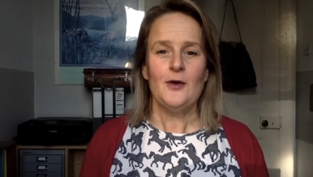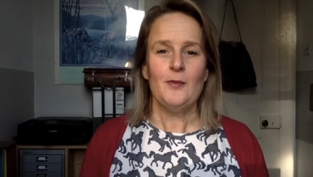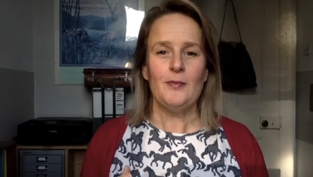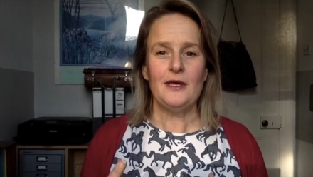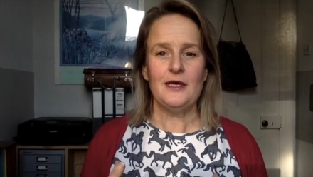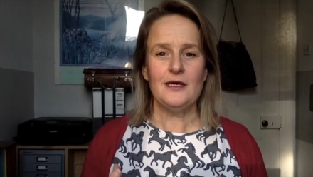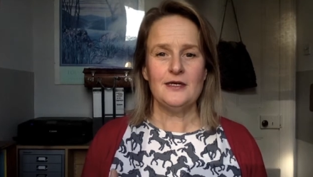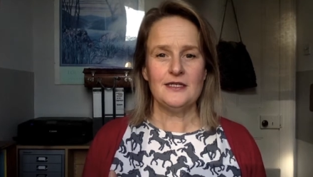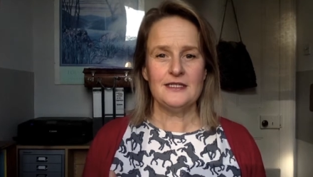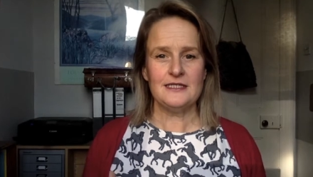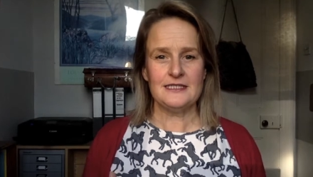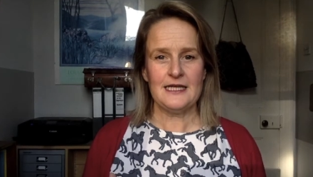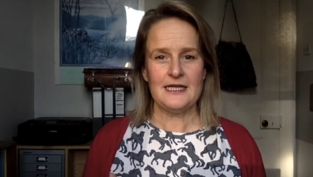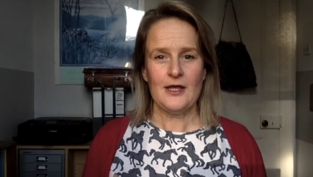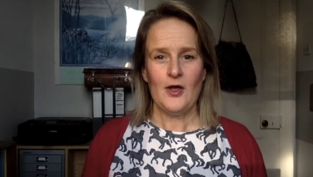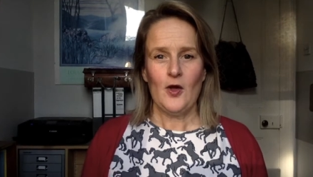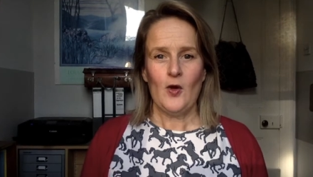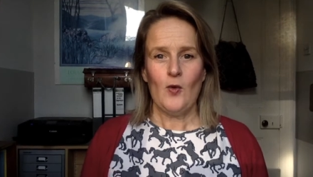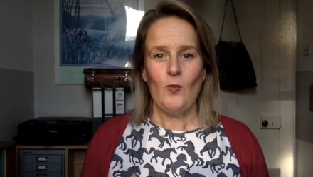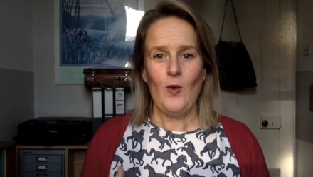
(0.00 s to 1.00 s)
Because
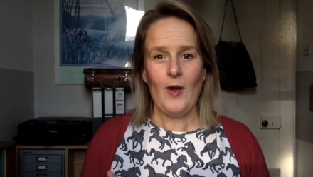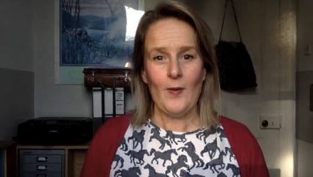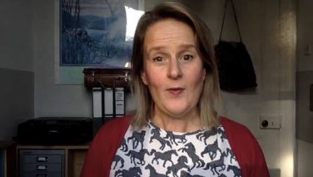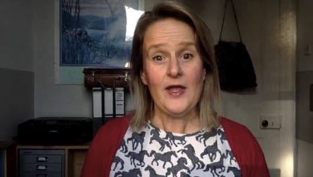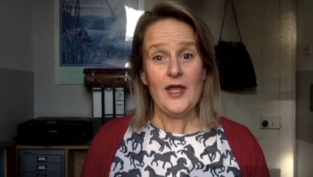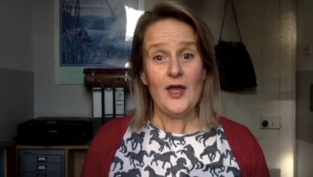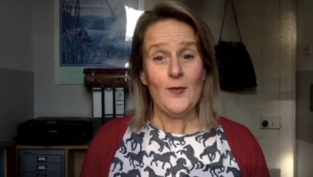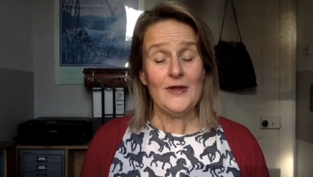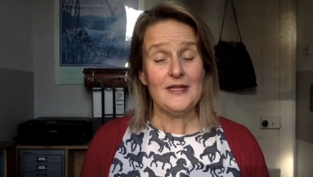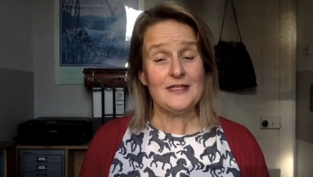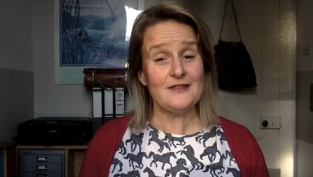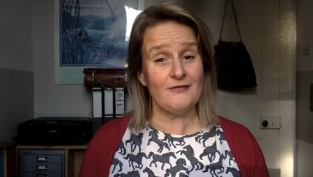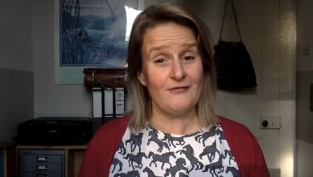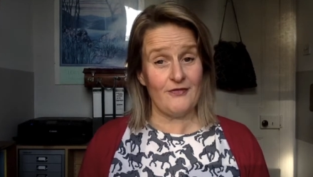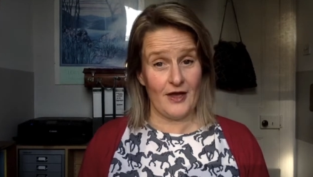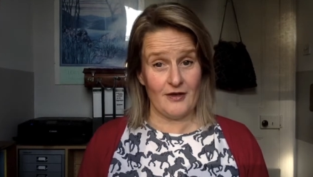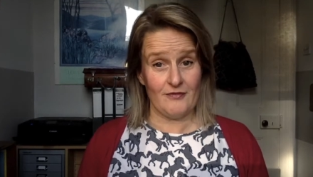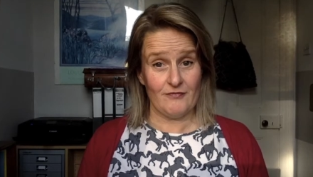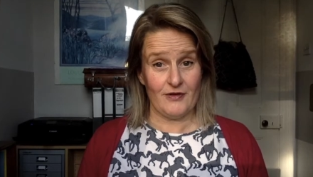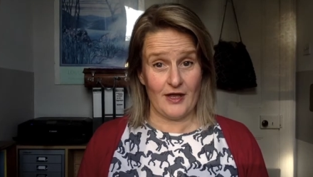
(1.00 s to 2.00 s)
when we go into
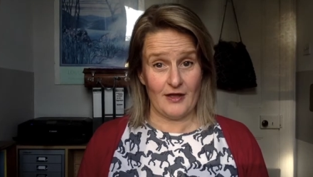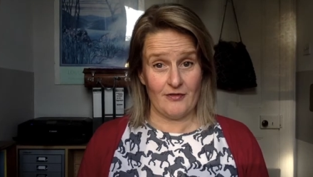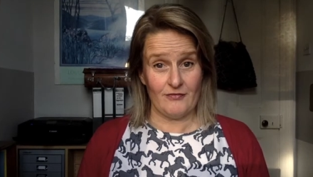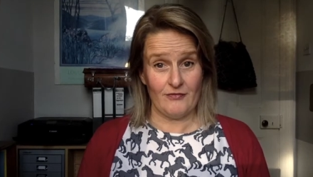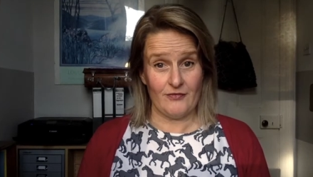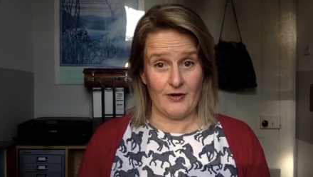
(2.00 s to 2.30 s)
fight, flight,